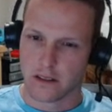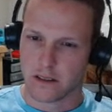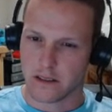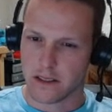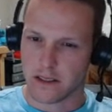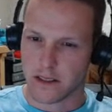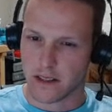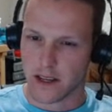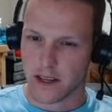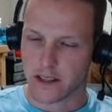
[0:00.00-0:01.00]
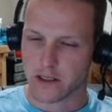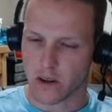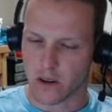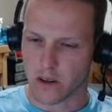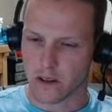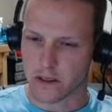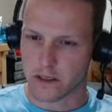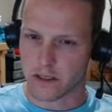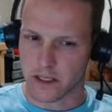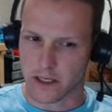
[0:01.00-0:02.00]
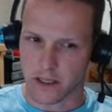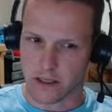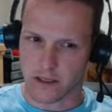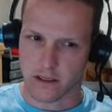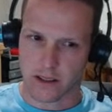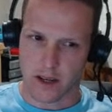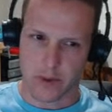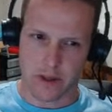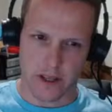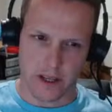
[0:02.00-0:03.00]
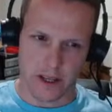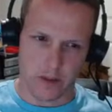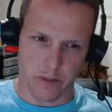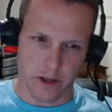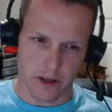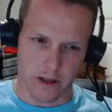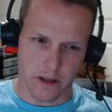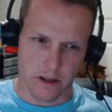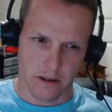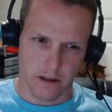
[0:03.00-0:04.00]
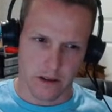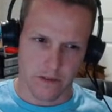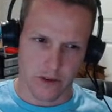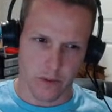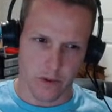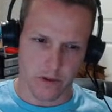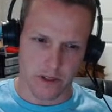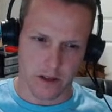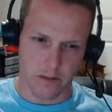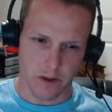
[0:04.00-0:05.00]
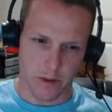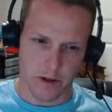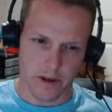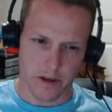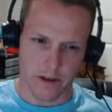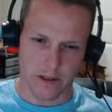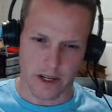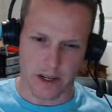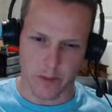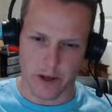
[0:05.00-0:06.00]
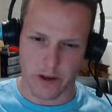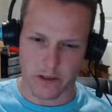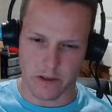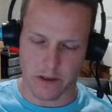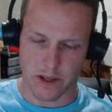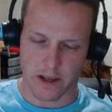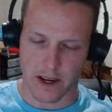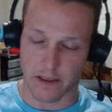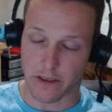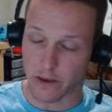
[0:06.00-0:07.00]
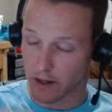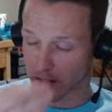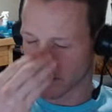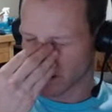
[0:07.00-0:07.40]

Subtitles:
CCXRC. And I put the link up a few posts up. I'll put it here in a second. But he goes on at 9:30.